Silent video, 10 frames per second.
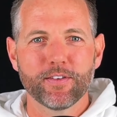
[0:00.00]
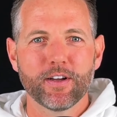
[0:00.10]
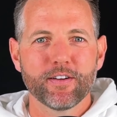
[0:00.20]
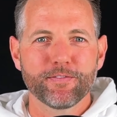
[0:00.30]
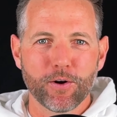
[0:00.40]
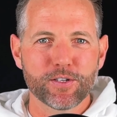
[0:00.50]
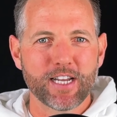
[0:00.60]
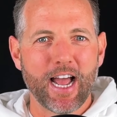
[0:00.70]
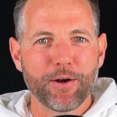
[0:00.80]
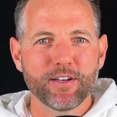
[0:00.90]
First,
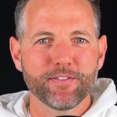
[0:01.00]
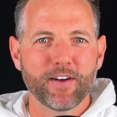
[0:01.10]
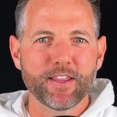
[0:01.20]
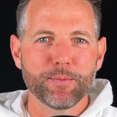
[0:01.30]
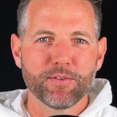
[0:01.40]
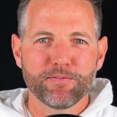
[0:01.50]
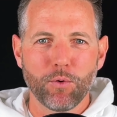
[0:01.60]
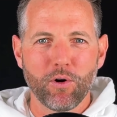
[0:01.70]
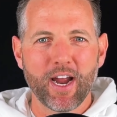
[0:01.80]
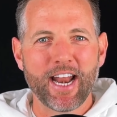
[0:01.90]
how to define the
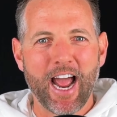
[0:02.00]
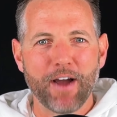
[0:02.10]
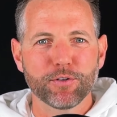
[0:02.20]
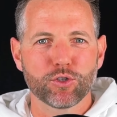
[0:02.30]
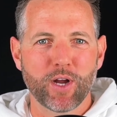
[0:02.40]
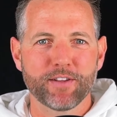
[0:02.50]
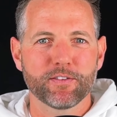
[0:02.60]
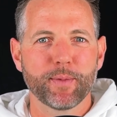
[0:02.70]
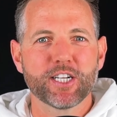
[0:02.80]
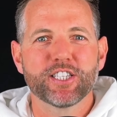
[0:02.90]
before and after
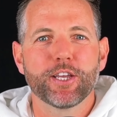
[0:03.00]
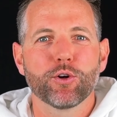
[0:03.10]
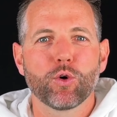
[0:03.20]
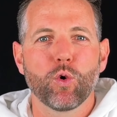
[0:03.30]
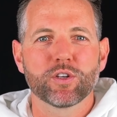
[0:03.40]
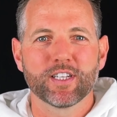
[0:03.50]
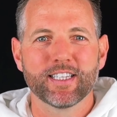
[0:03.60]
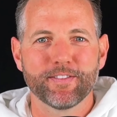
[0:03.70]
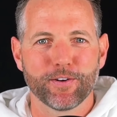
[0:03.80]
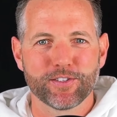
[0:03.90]
transformation that your course
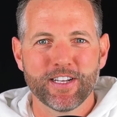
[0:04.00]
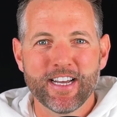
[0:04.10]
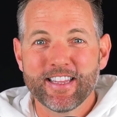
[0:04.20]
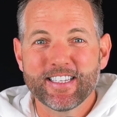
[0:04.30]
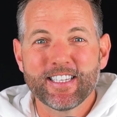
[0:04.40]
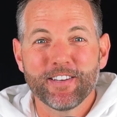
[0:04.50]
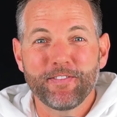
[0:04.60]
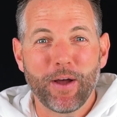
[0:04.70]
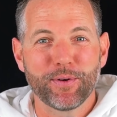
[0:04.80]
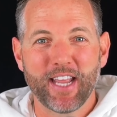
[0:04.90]
delivers. This is the
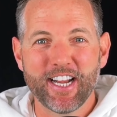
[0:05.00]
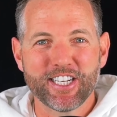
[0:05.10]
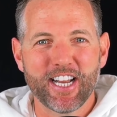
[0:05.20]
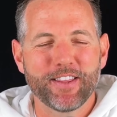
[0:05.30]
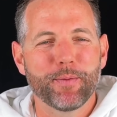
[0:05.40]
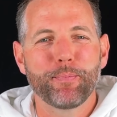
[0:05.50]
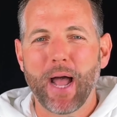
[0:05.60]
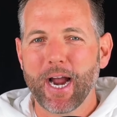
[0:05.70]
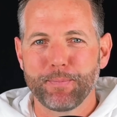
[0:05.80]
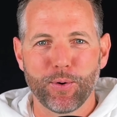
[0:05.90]
foundation and the
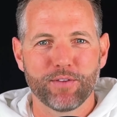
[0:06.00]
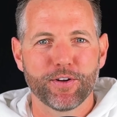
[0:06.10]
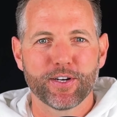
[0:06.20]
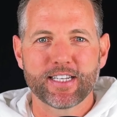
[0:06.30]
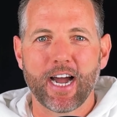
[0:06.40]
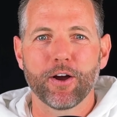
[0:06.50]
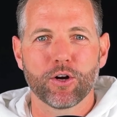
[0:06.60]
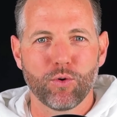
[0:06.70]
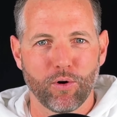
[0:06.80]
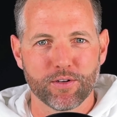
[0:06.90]
backbone of your entire
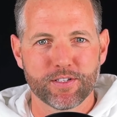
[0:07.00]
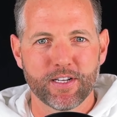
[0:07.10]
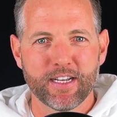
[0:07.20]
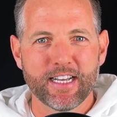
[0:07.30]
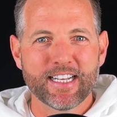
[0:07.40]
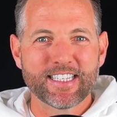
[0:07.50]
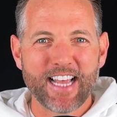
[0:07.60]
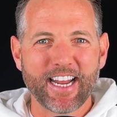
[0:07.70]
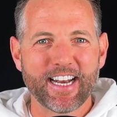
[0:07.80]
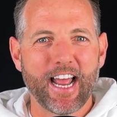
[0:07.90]
course.
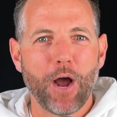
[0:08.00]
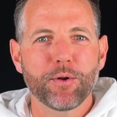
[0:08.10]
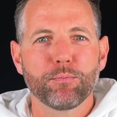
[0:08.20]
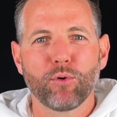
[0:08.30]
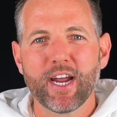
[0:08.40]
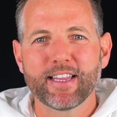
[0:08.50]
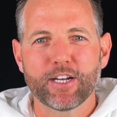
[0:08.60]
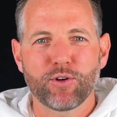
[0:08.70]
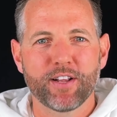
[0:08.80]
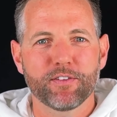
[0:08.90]
Second, how to break
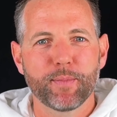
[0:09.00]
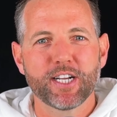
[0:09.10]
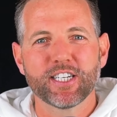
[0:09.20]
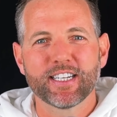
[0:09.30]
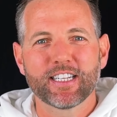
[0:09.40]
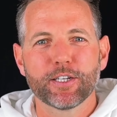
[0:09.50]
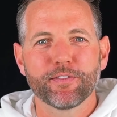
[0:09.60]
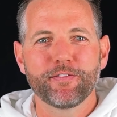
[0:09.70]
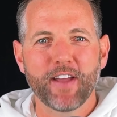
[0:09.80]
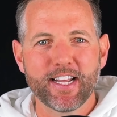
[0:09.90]
that transformation into clear
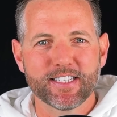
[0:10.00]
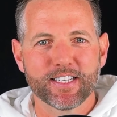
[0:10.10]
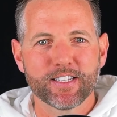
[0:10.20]
phases